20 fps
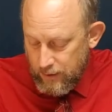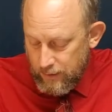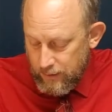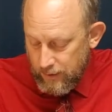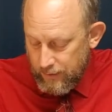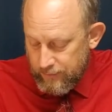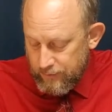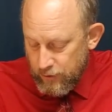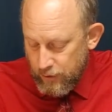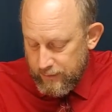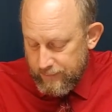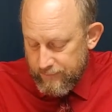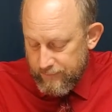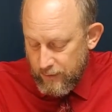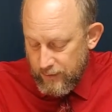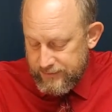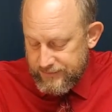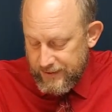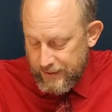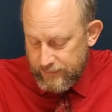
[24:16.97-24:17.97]
Look in
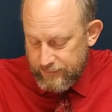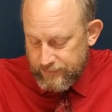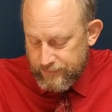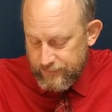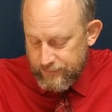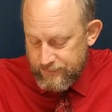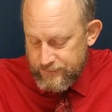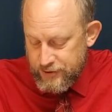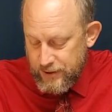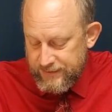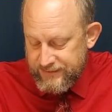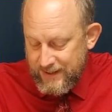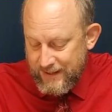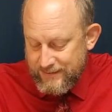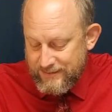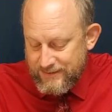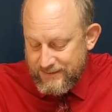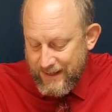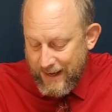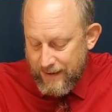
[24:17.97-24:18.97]
verse 6. Just
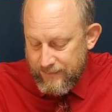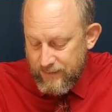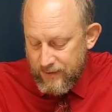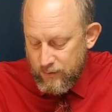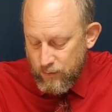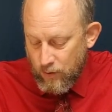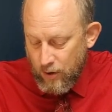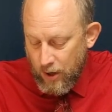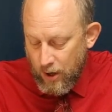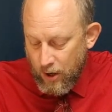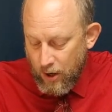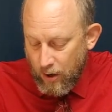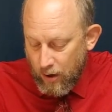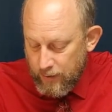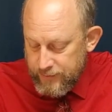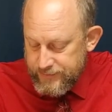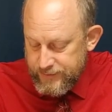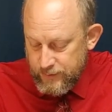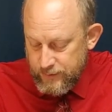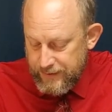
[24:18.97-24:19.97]
as David
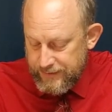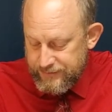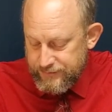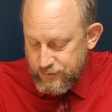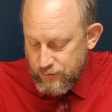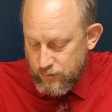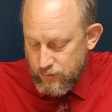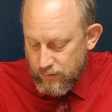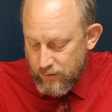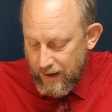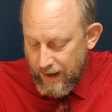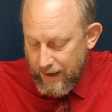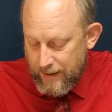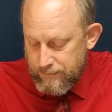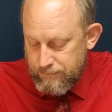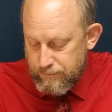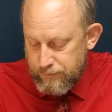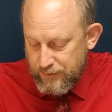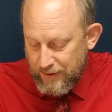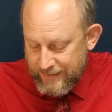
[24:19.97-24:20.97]
also
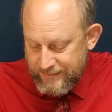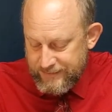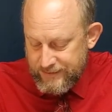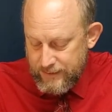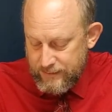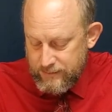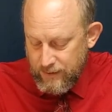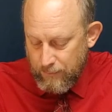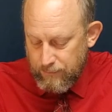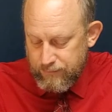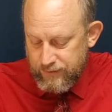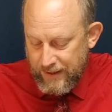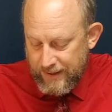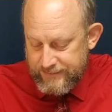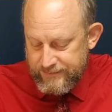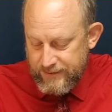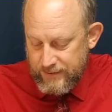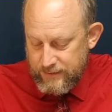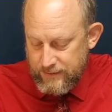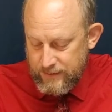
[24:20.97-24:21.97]
described bless, the
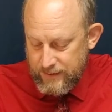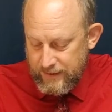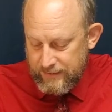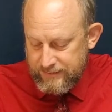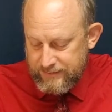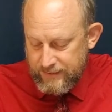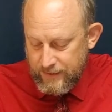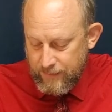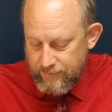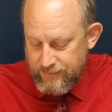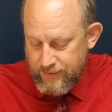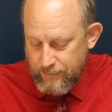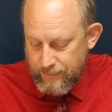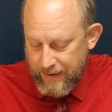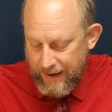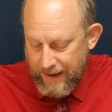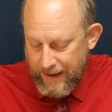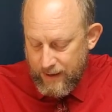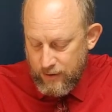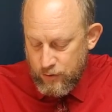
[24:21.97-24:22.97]
blessedness of the
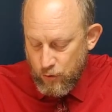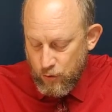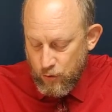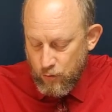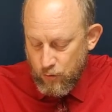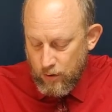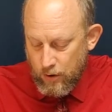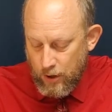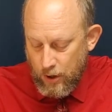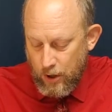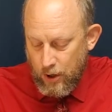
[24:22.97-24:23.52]
man who